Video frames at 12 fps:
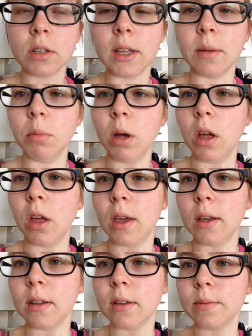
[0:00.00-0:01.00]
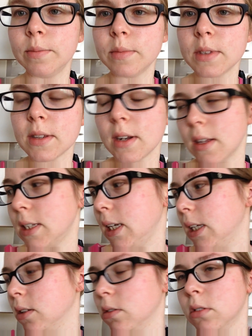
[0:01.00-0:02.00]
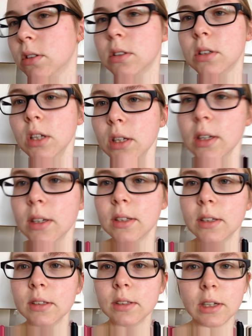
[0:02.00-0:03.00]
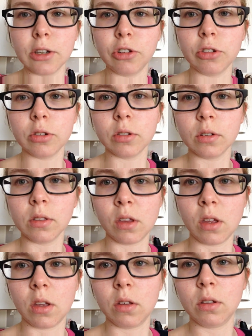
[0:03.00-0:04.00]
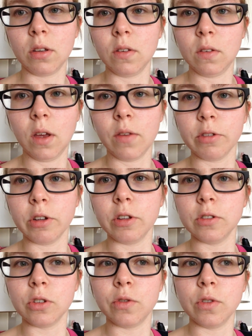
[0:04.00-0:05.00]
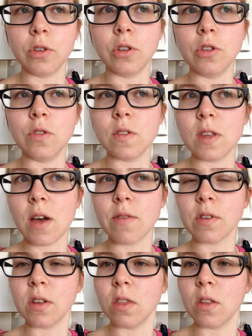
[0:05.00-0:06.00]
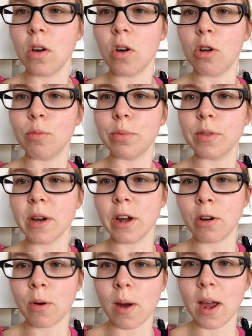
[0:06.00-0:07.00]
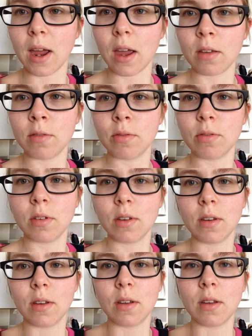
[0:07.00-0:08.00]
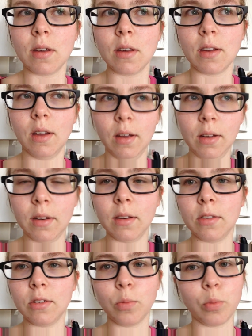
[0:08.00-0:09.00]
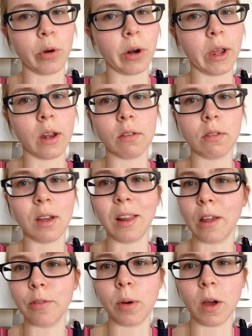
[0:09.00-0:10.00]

in my snazzy dish that is oven is good you can use in the oven, the hob, the microwave, and this is brilliant. I love